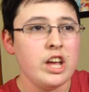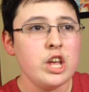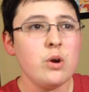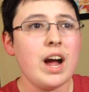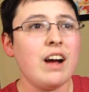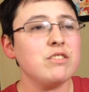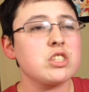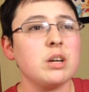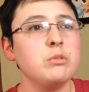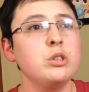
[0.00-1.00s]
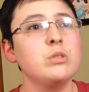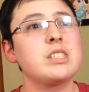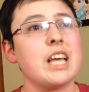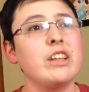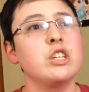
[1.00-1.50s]
You have some dude
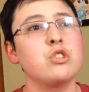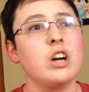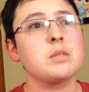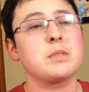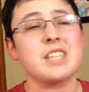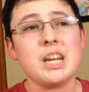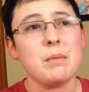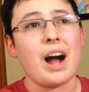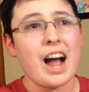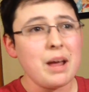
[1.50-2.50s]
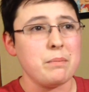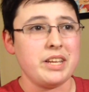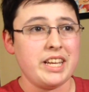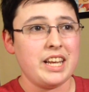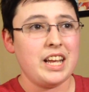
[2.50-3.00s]
selling drugs sitting behind
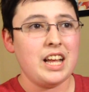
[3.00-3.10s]
me.